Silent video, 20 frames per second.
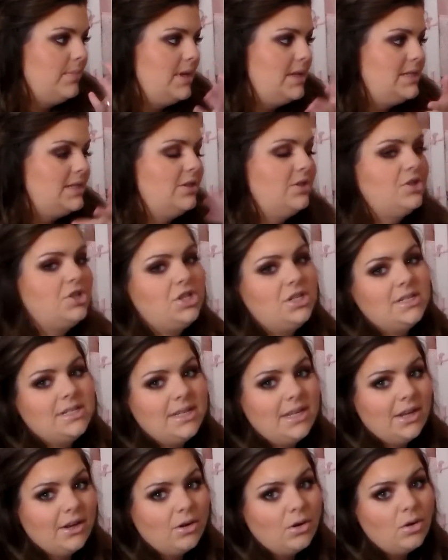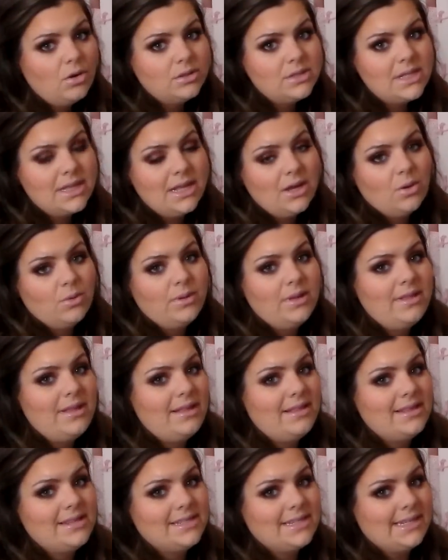until she's a year old, and the only
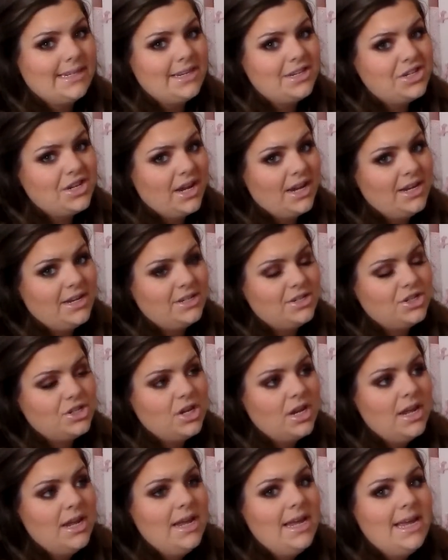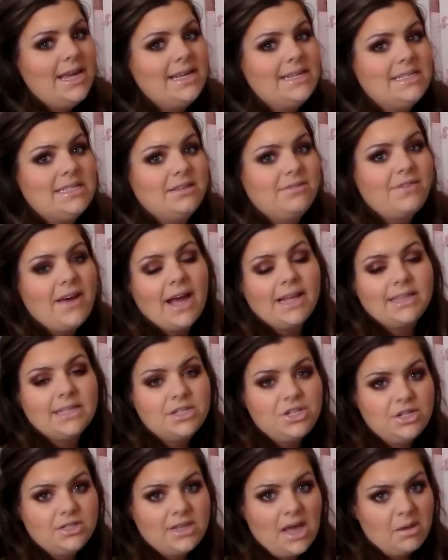thing that's going to change is the fact that
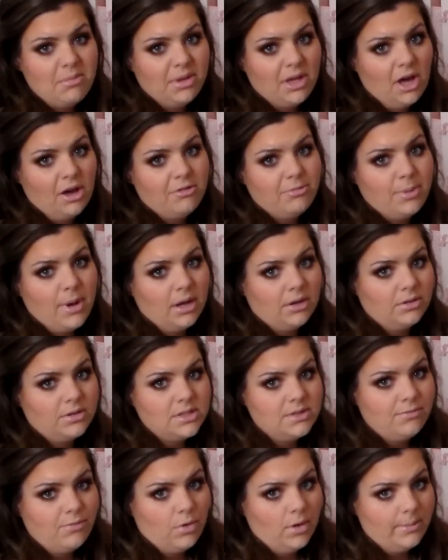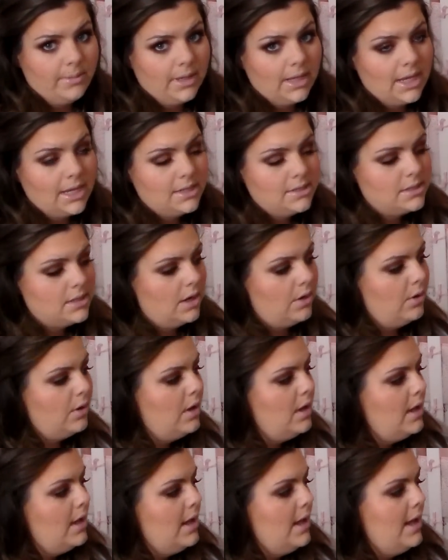she's coming off bottles and formula. So,
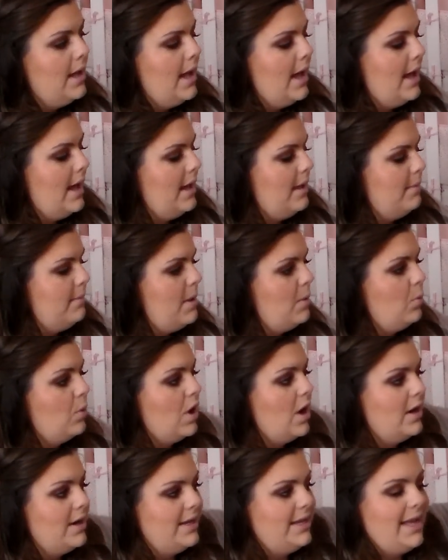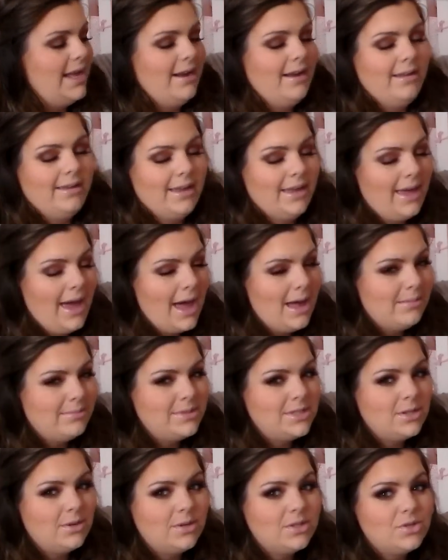and we're already carrying a cup,
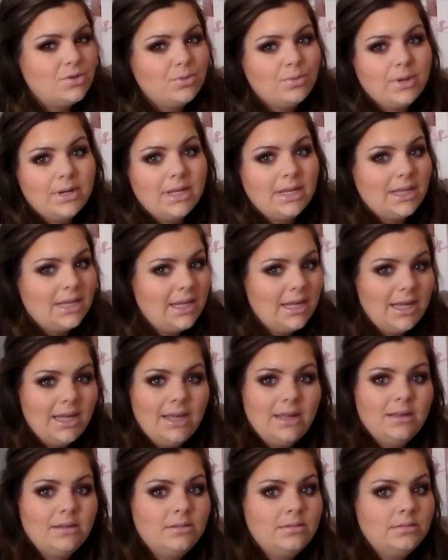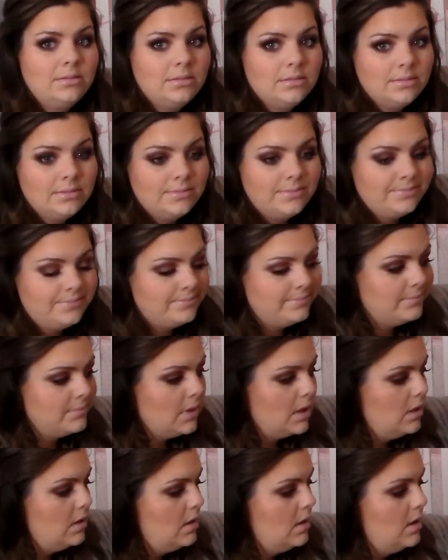so it's really
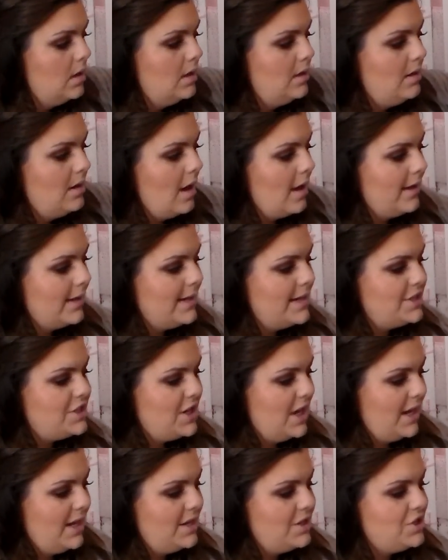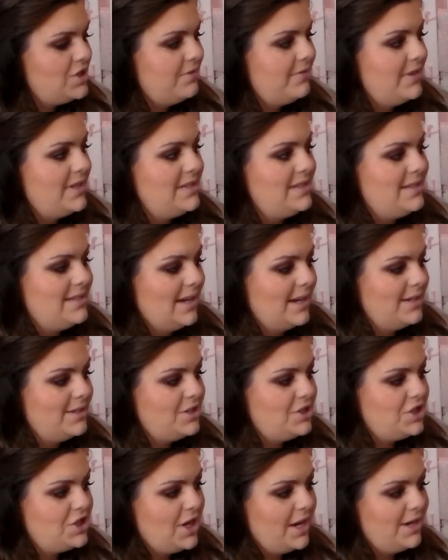not going to change. If it
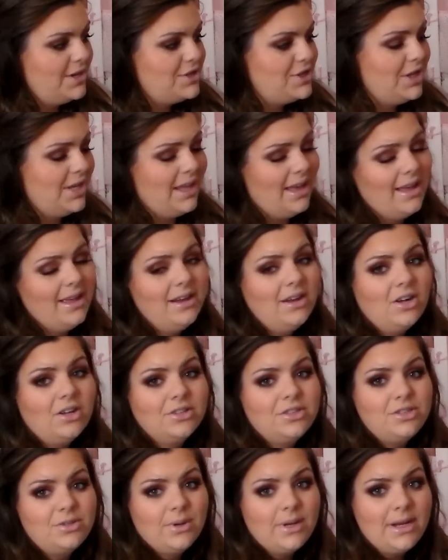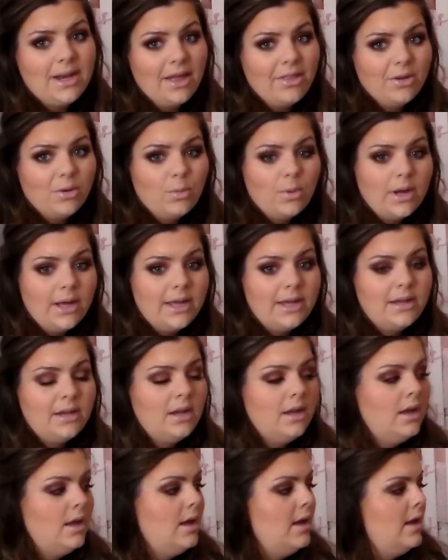does change again, I'll do another
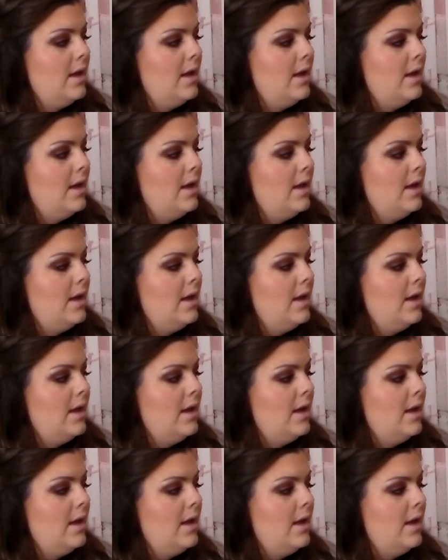one.